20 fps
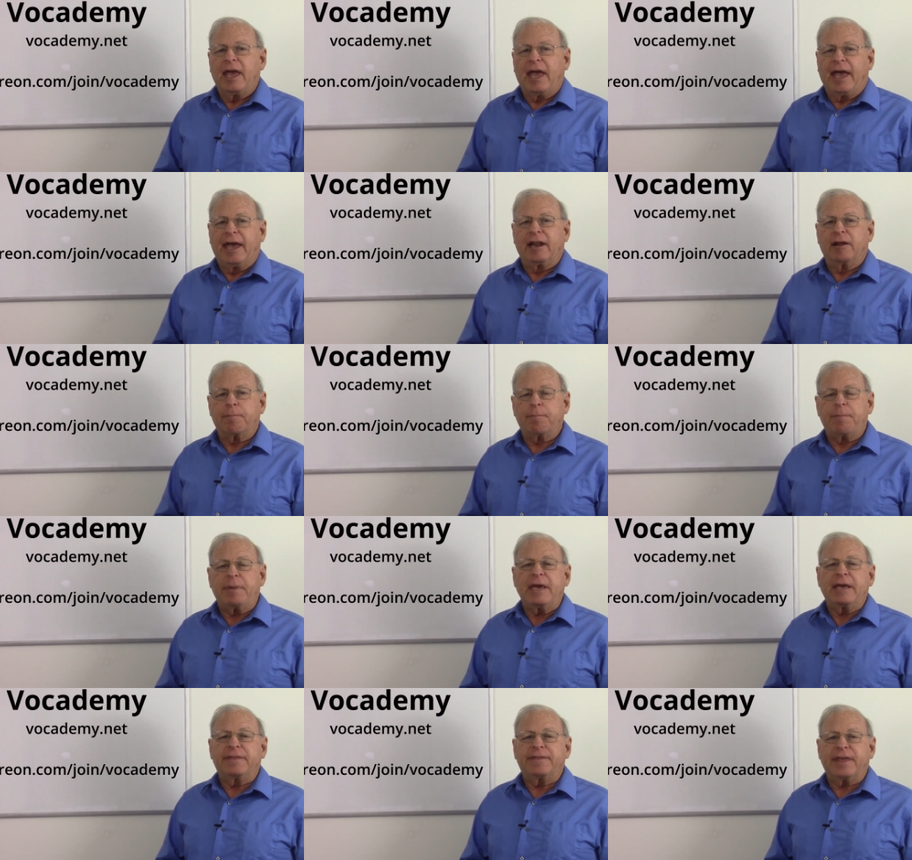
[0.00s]
And a
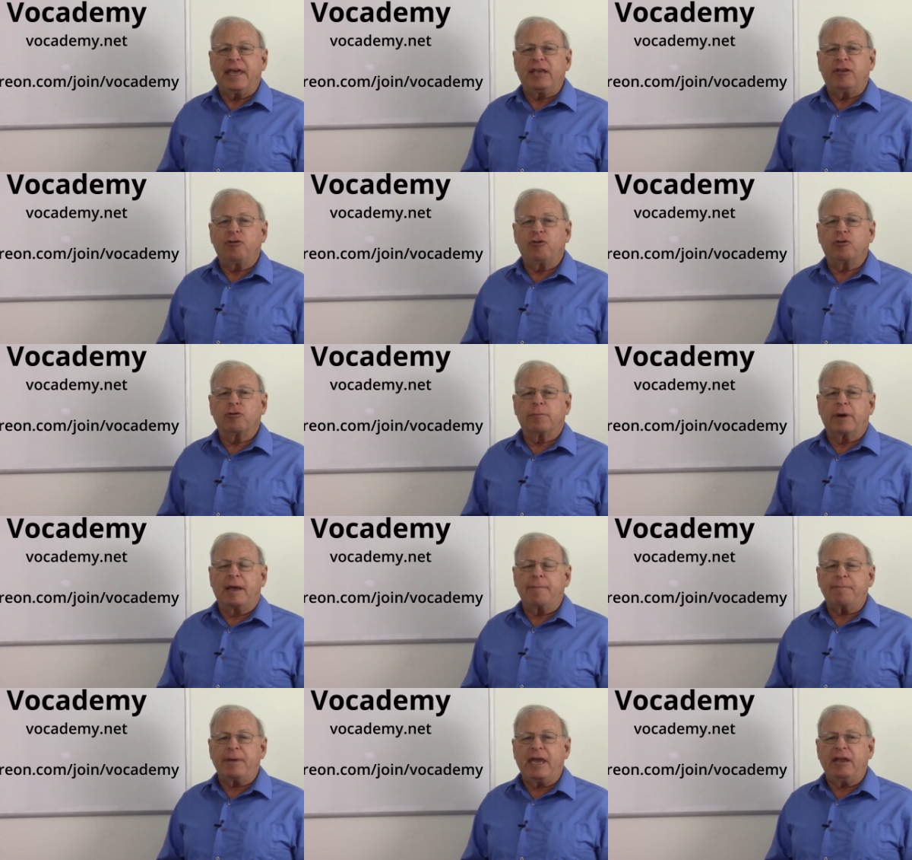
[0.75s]
big thank you to
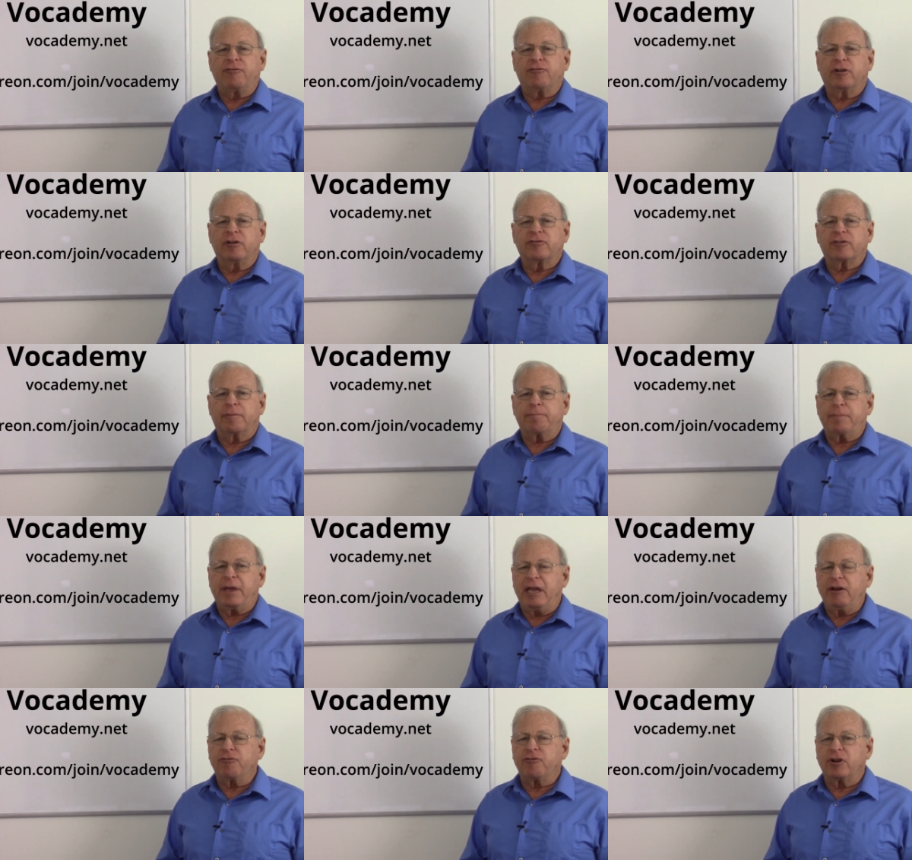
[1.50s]
my patrons at
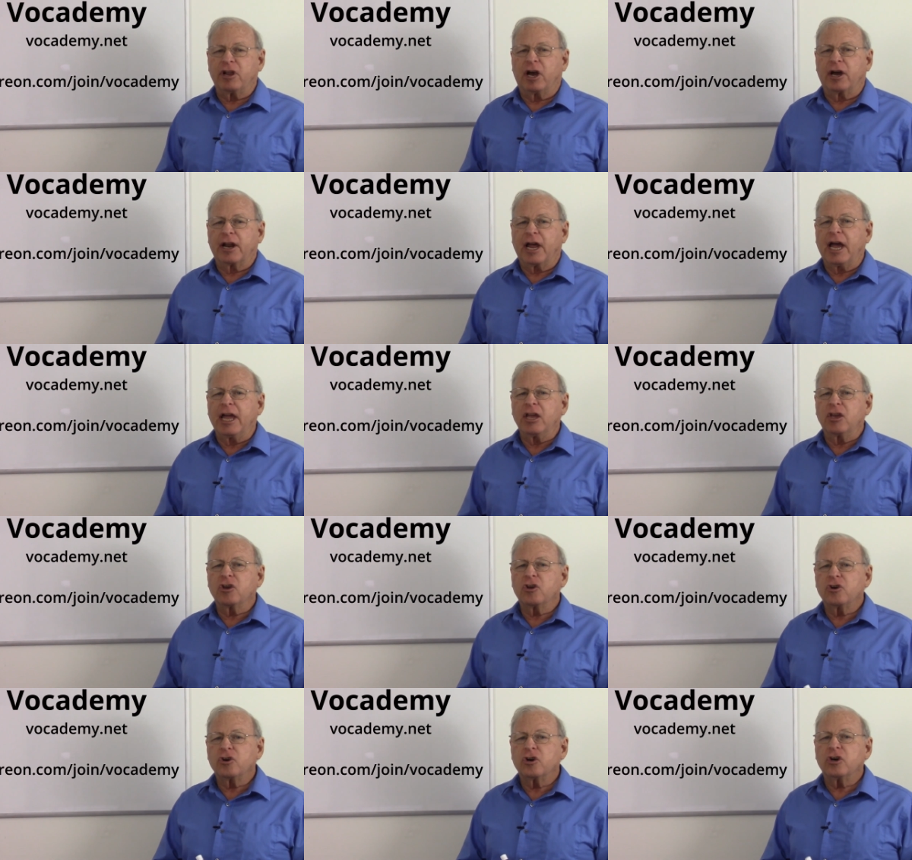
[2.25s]
Patreon. I
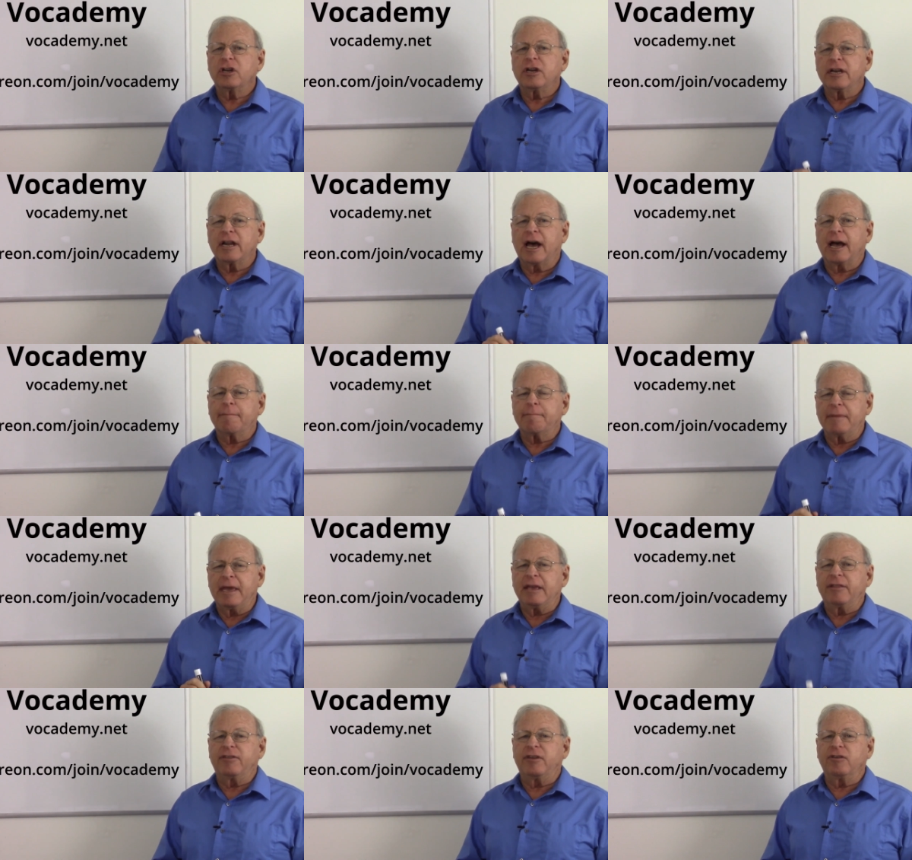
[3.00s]
could not
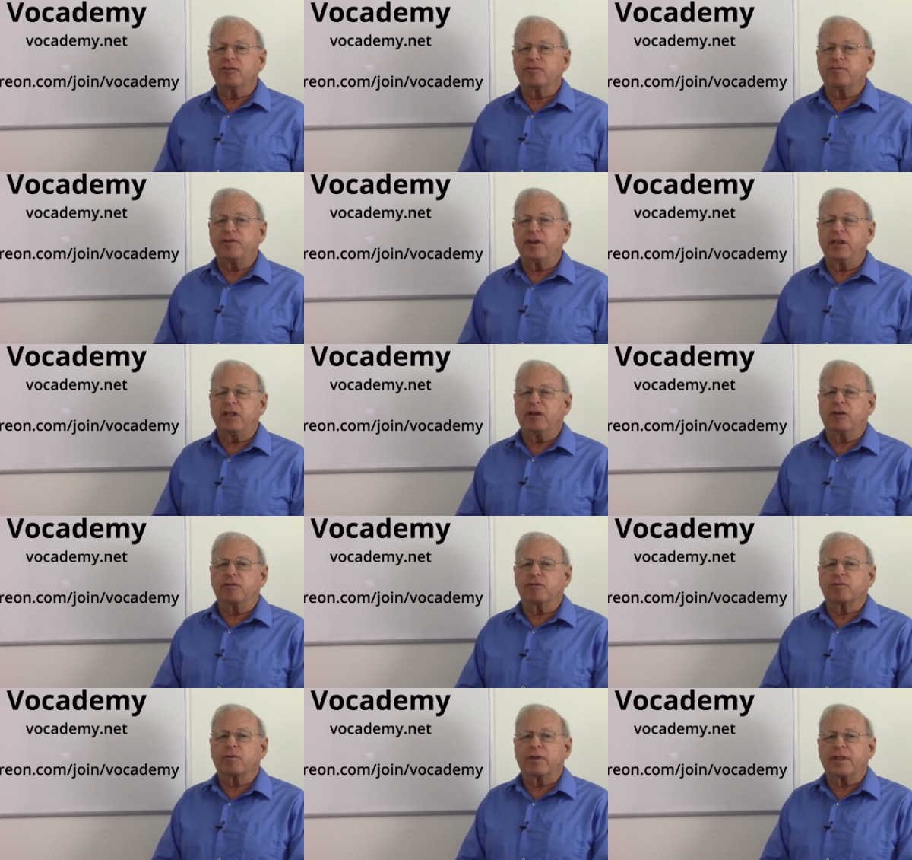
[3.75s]
make these
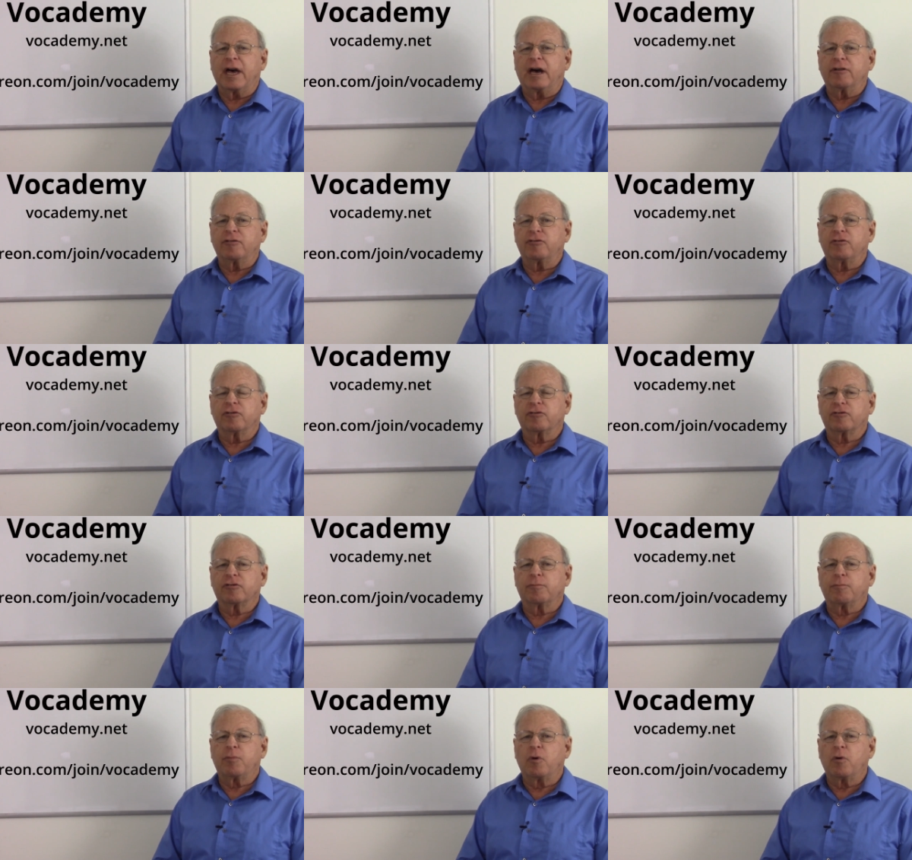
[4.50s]
videos without your
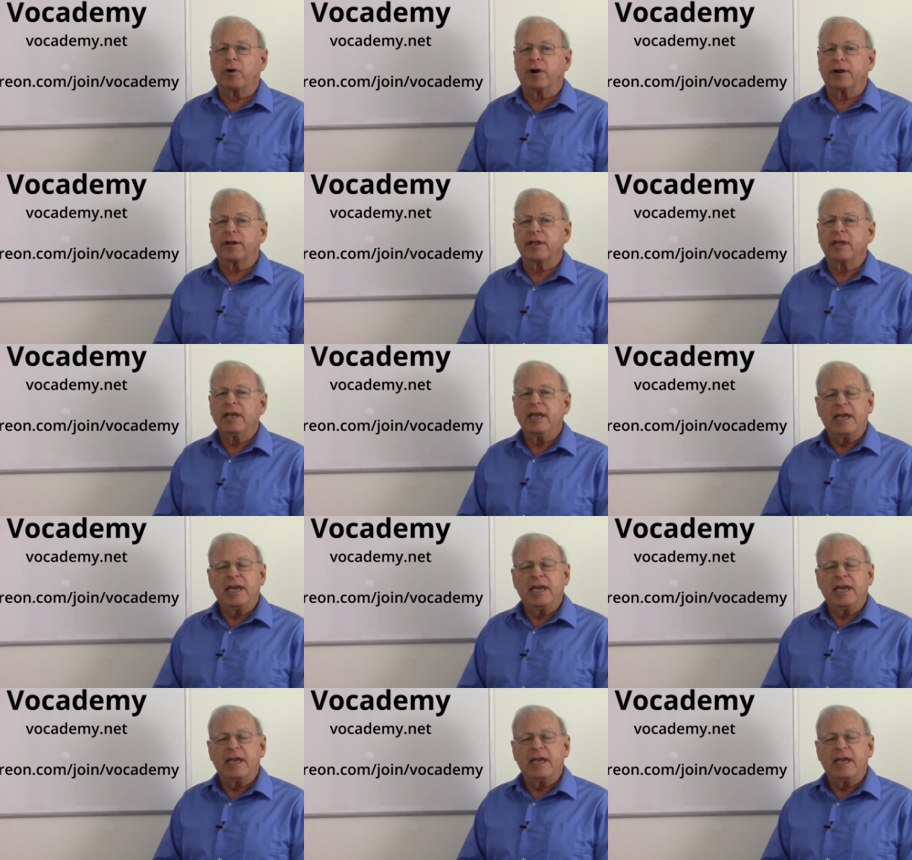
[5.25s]
support.